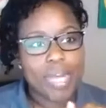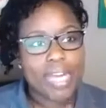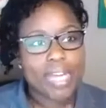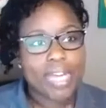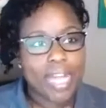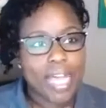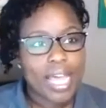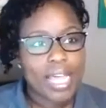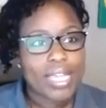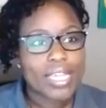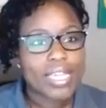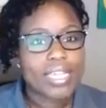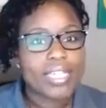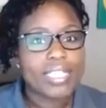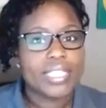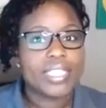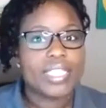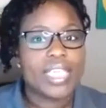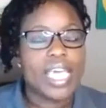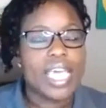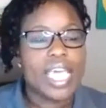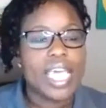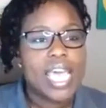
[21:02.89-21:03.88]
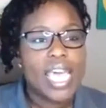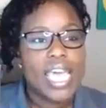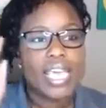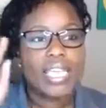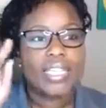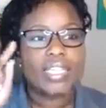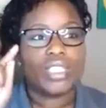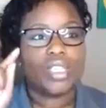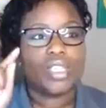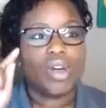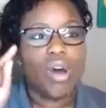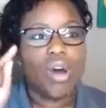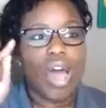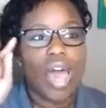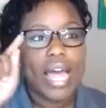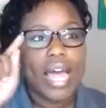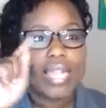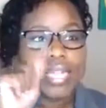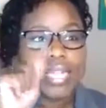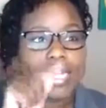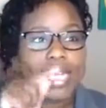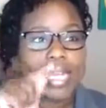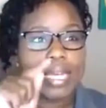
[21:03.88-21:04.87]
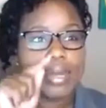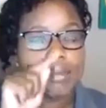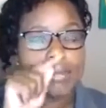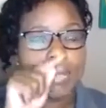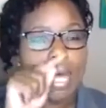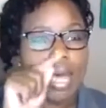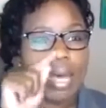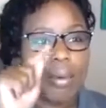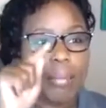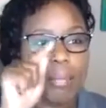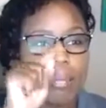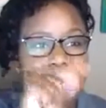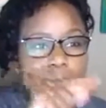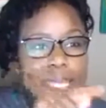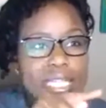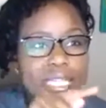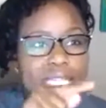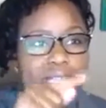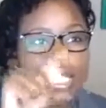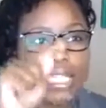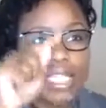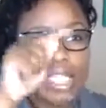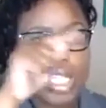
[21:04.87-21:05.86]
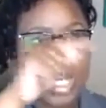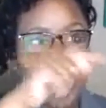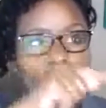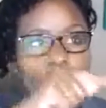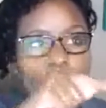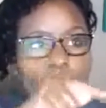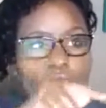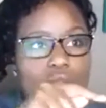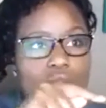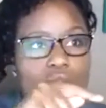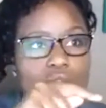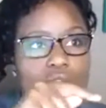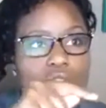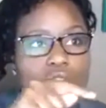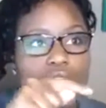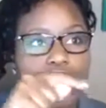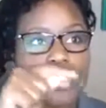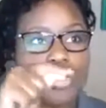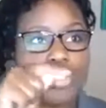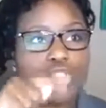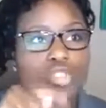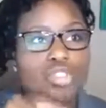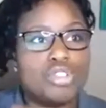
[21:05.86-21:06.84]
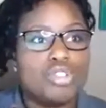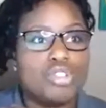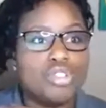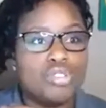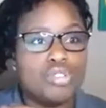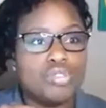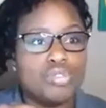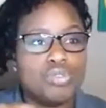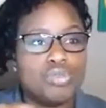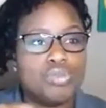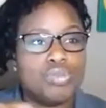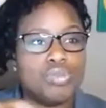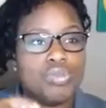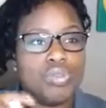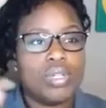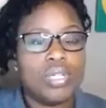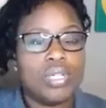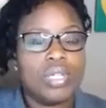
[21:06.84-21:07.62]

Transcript: clients, and so I link my business card to